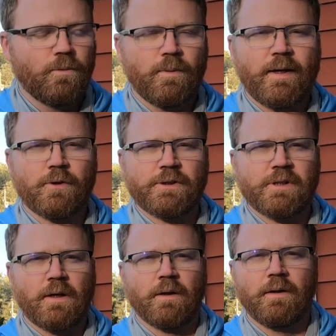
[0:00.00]
Red horse
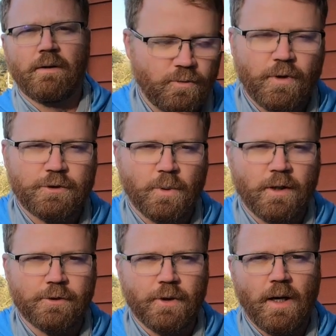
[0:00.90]
sucker,
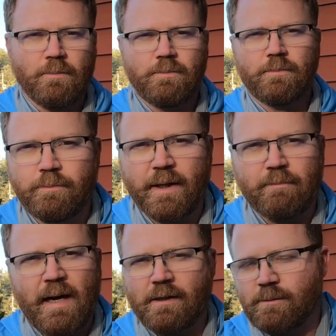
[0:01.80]
freshwater drum, big
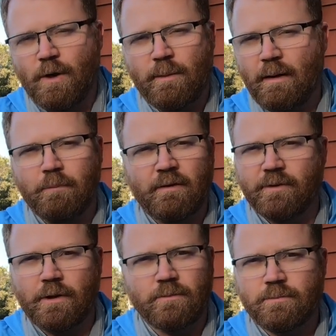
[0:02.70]
mouth, smallmouth
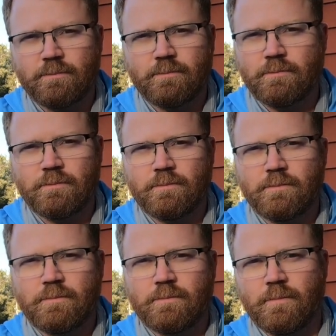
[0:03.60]
buffalo,
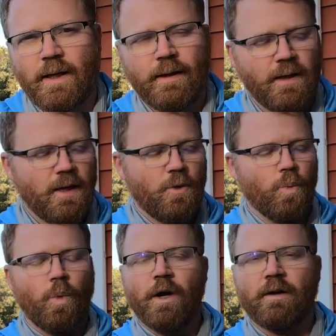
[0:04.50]
right?
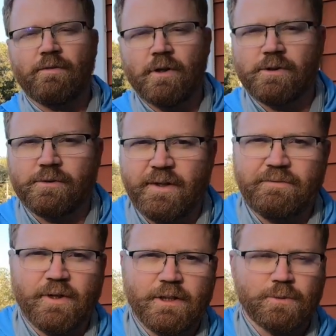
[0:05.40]
One of those 3
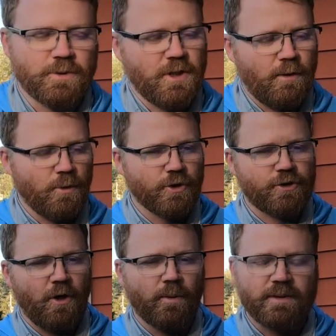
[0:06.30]
fish was
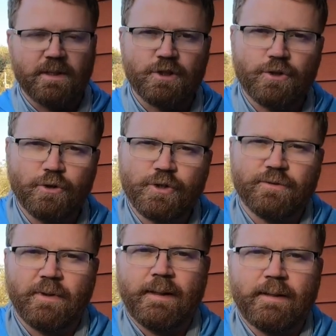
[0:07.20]
almost always
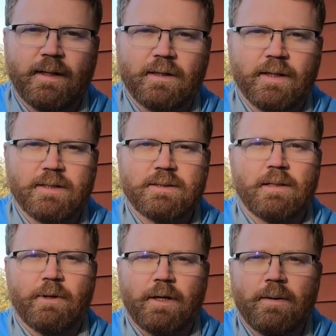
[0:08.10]
exclusively in that thing's
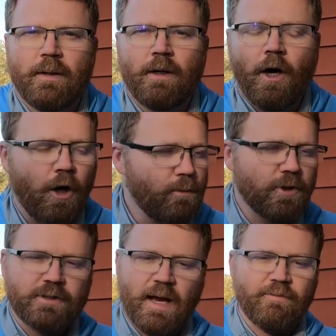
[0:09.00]
stomach.
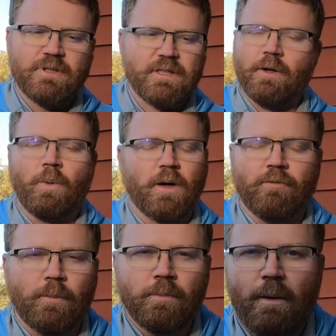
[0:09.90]
Almost every single one of
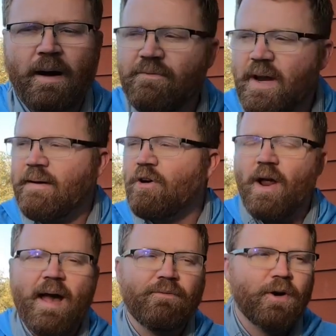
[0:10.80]
them. I've never,
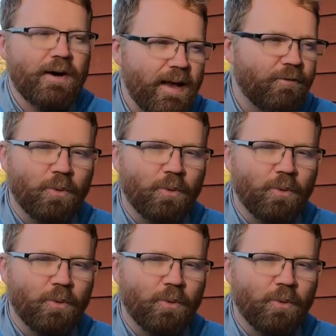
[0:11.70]
ever, never